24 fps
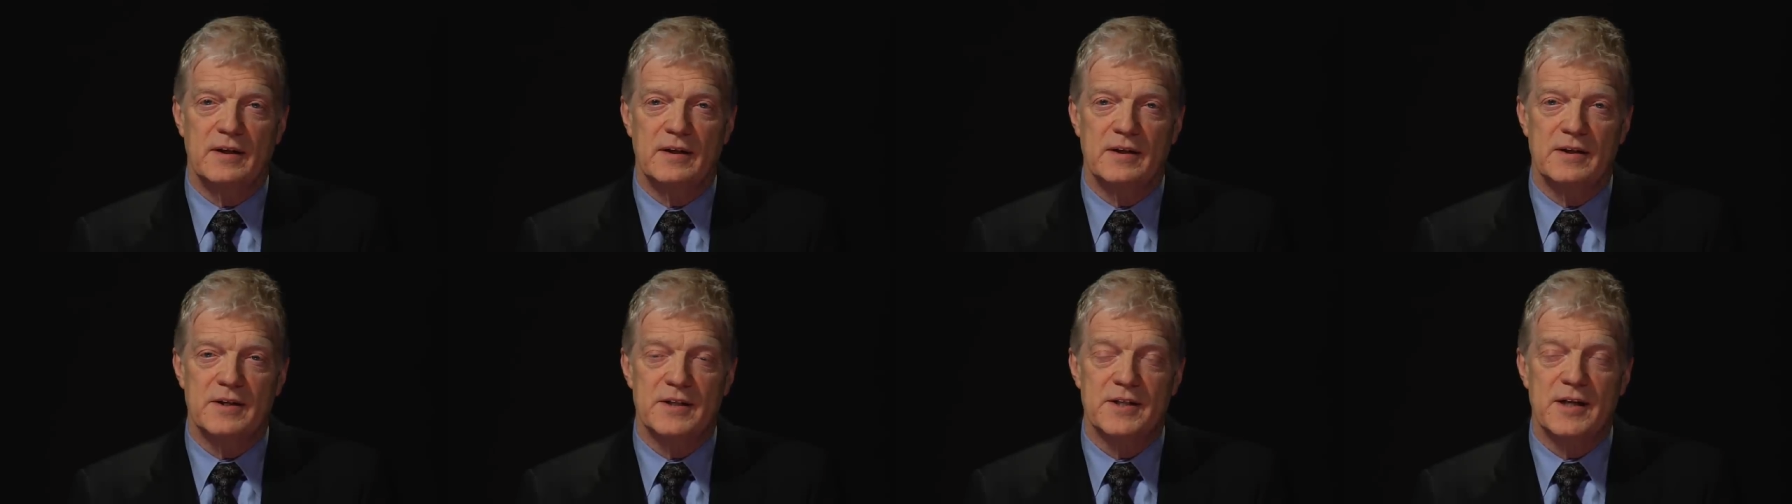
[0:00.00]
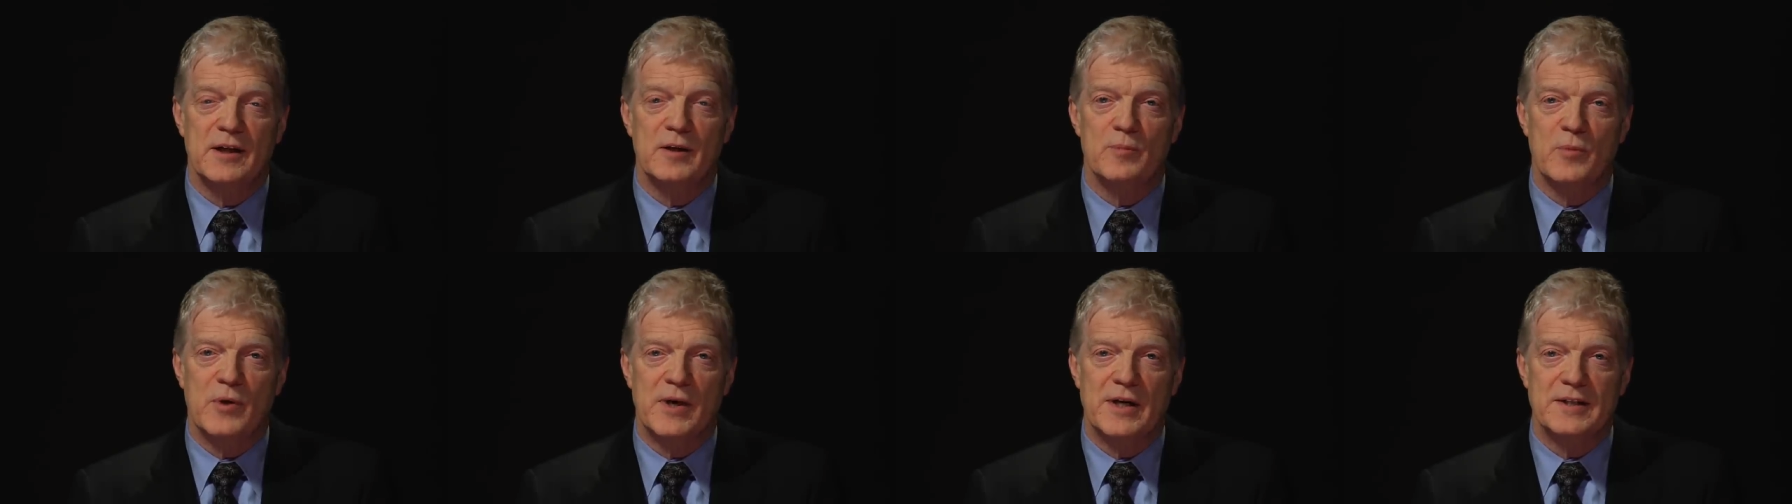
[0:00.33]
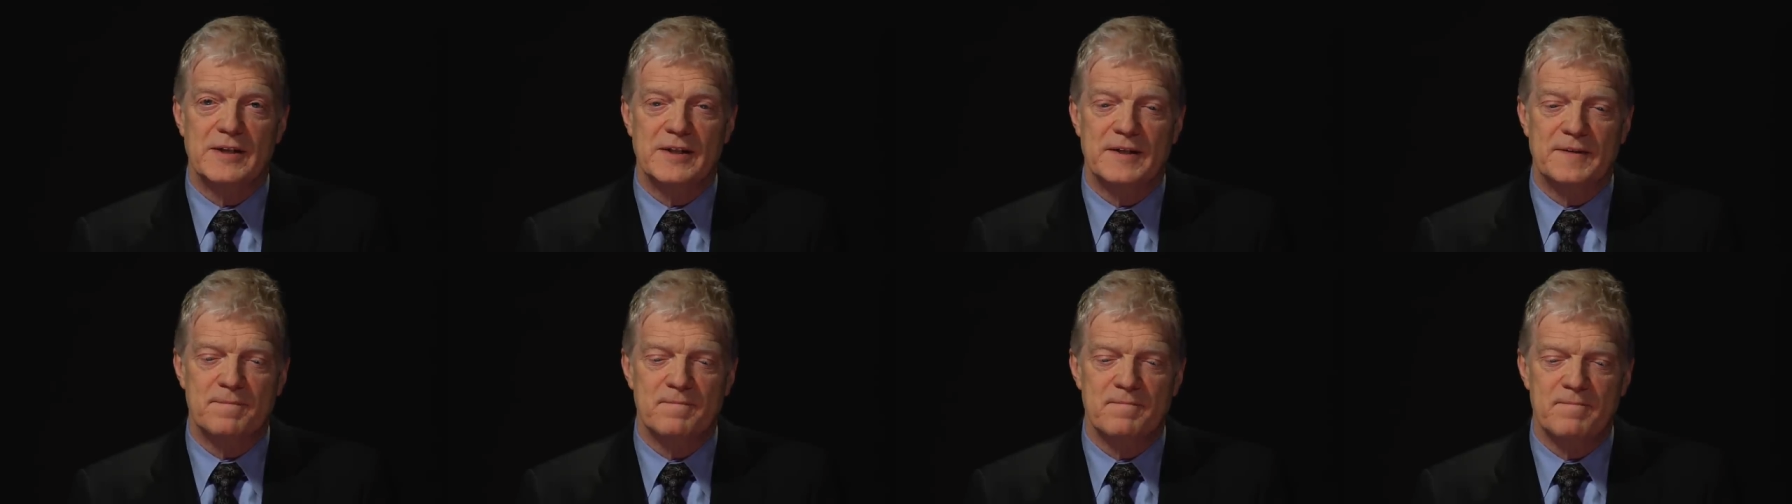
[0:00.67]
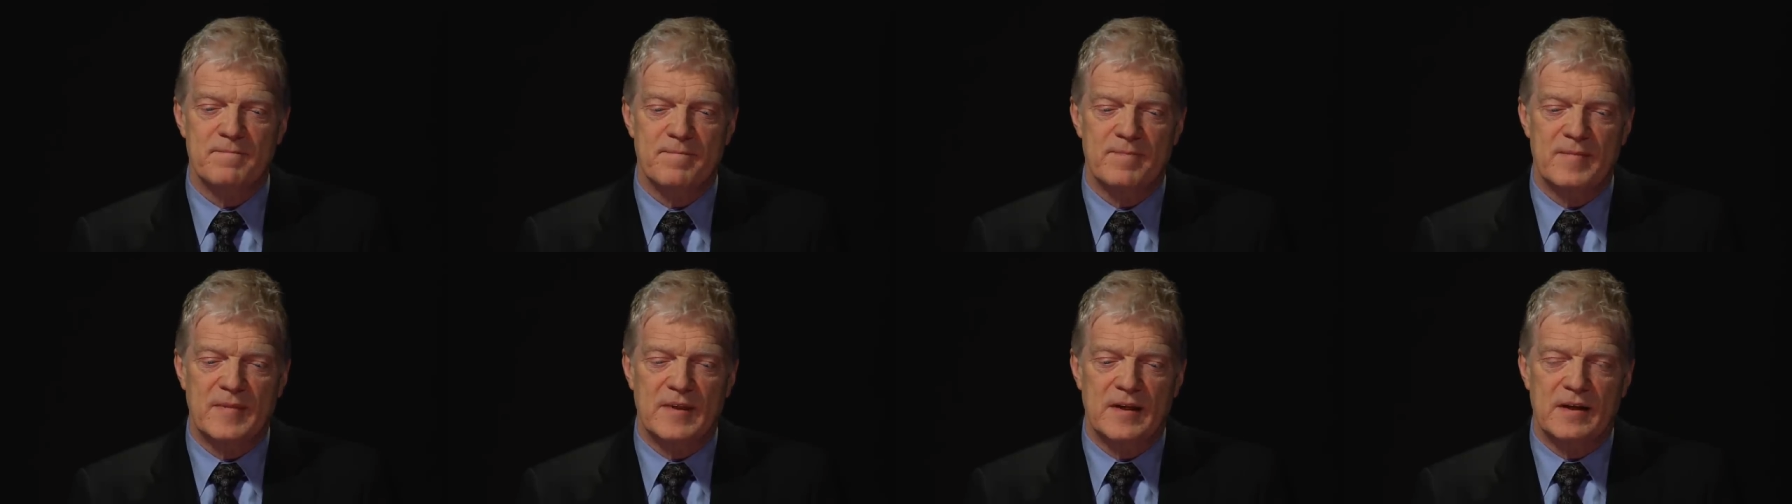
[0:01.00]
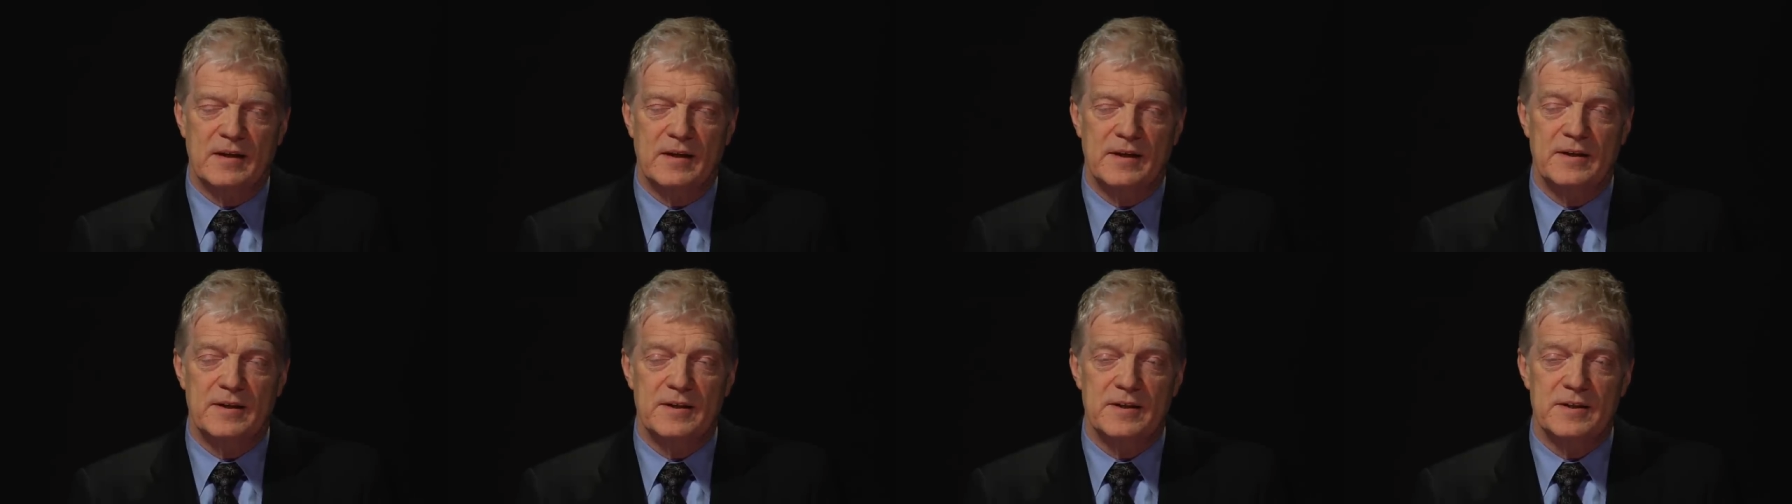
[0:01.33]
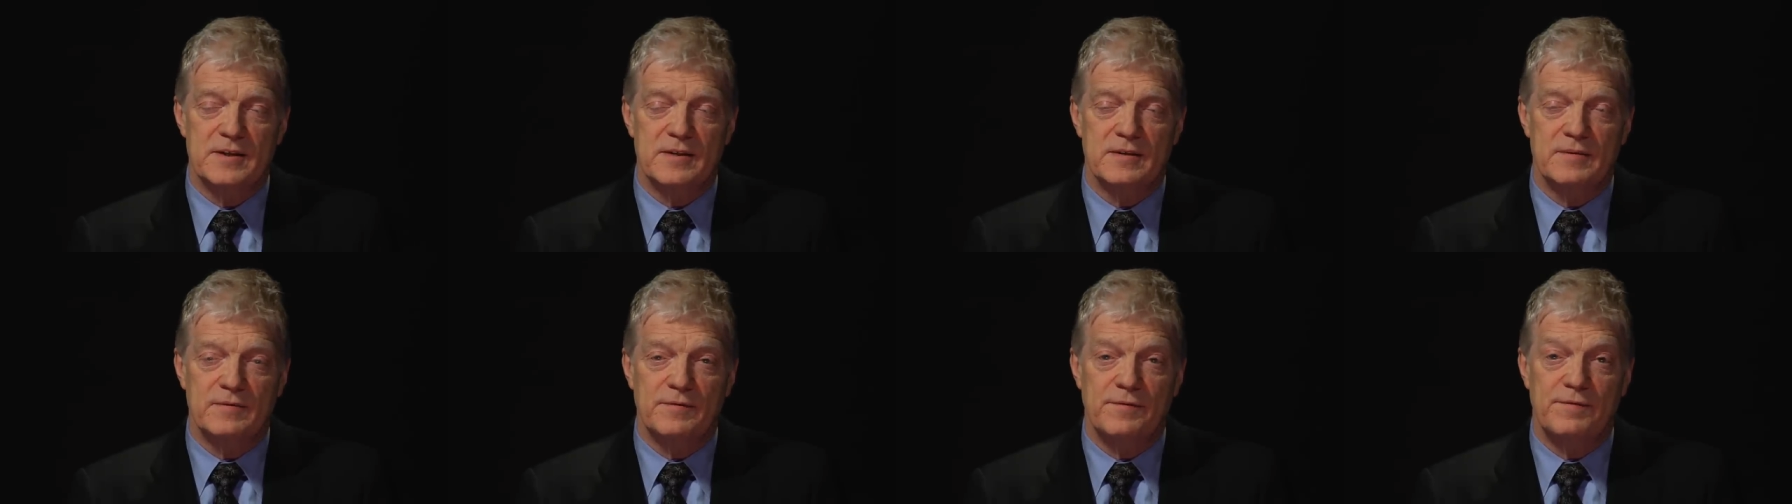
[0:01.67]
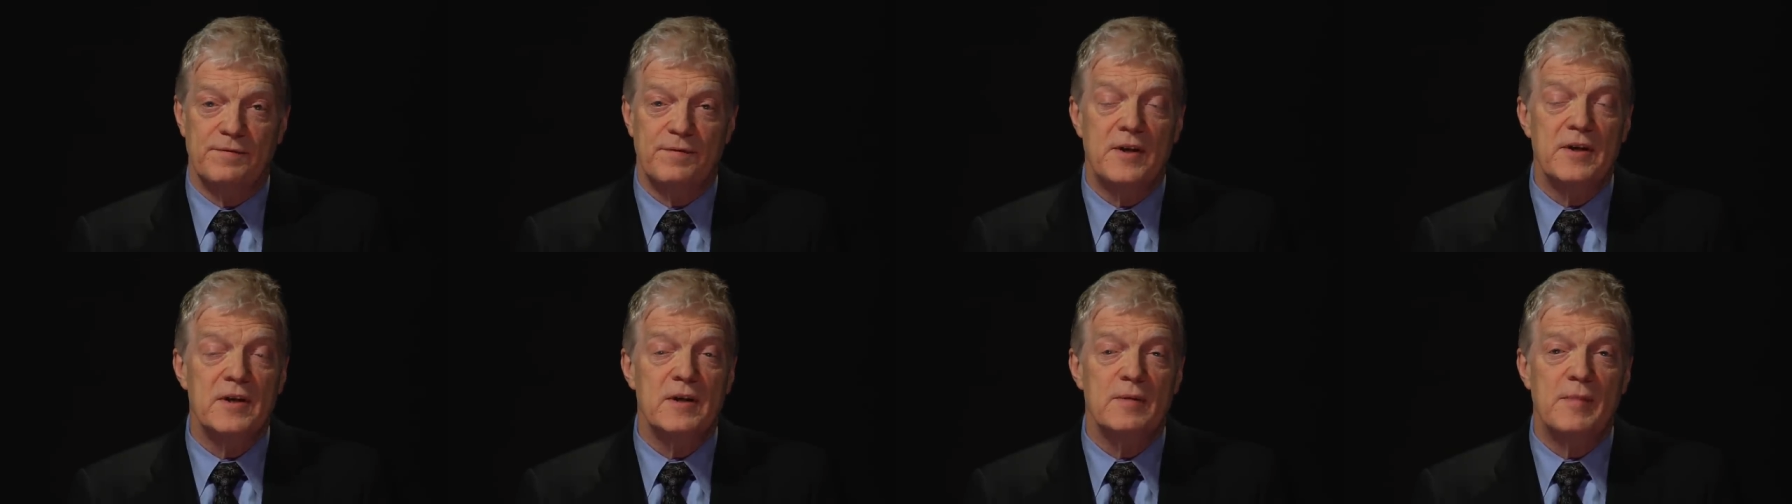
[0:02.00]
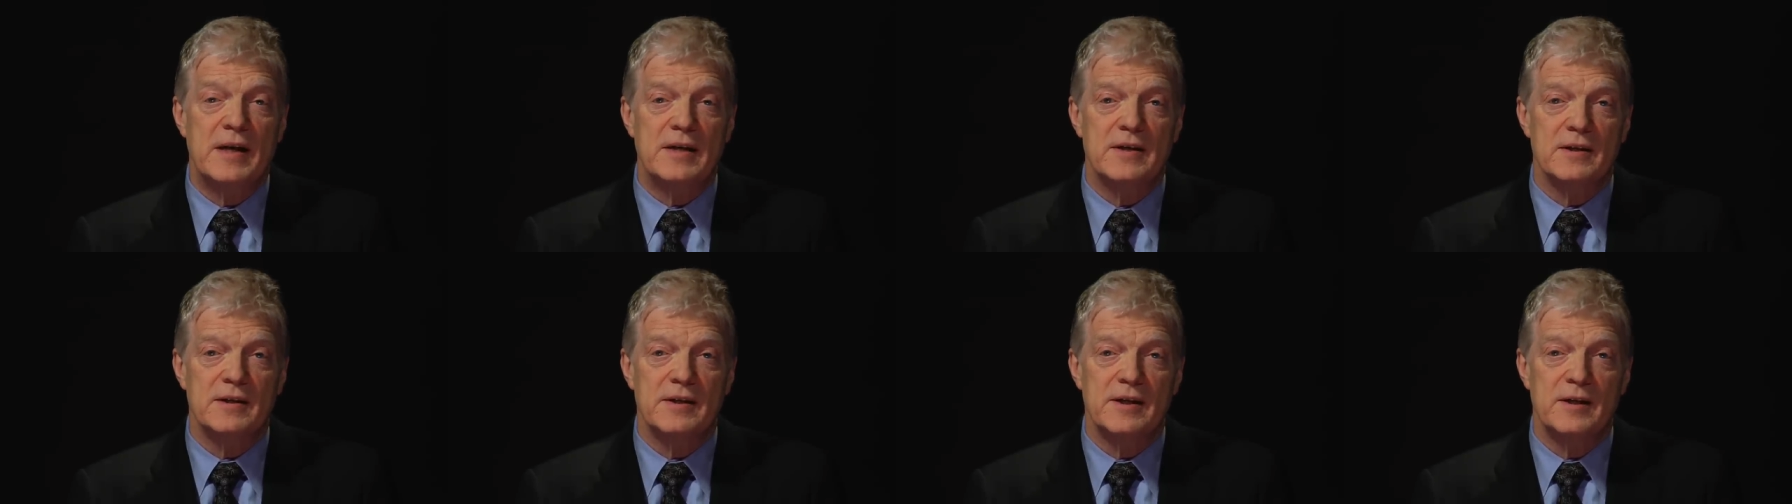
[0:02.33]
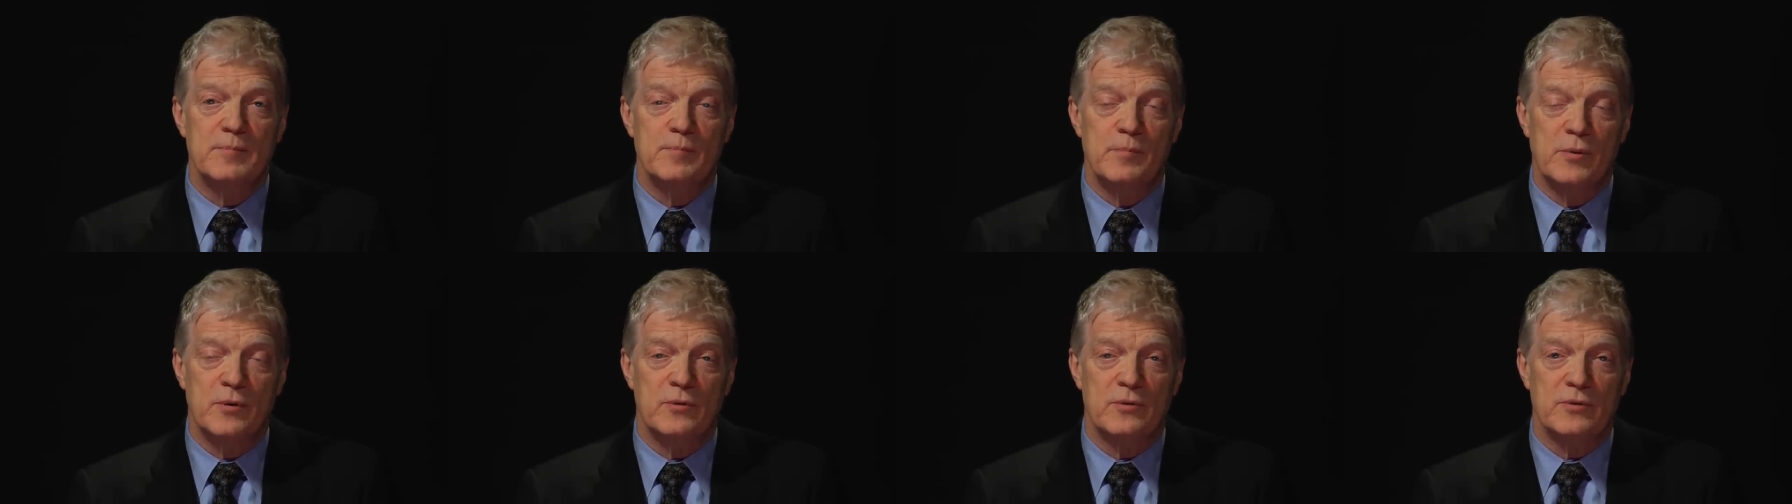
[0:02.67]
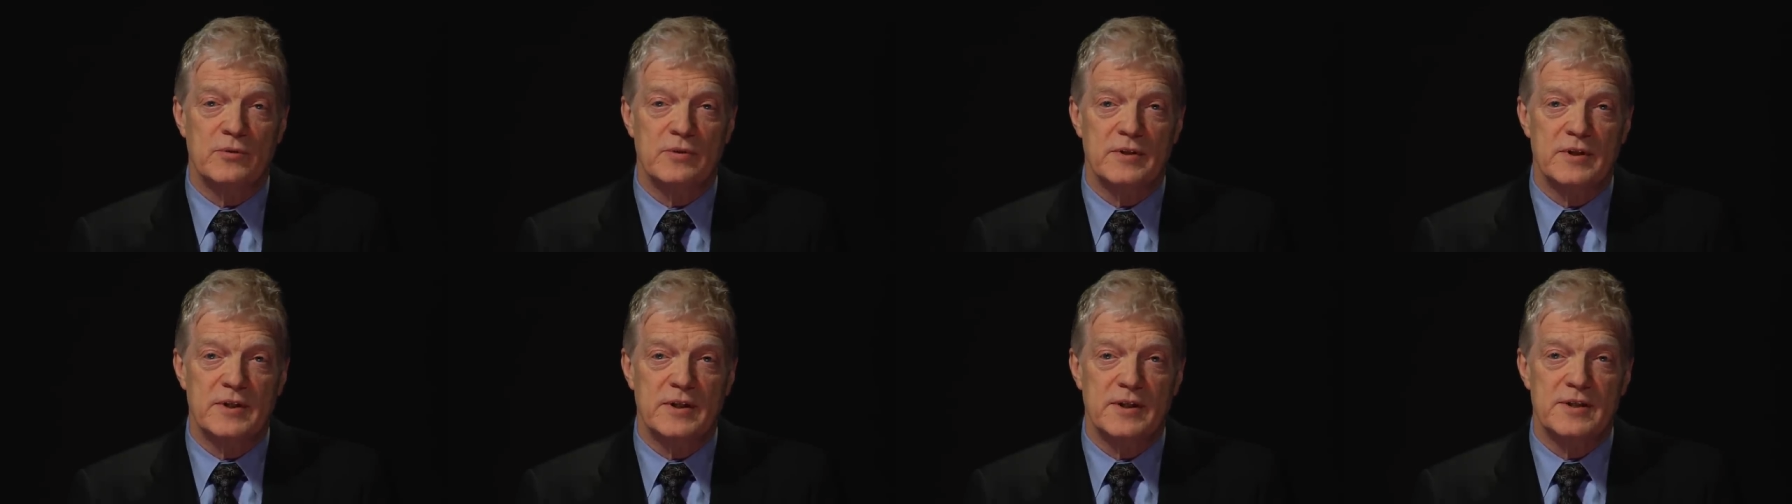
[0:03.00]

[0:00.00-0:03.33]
celebrating is fundamentally important.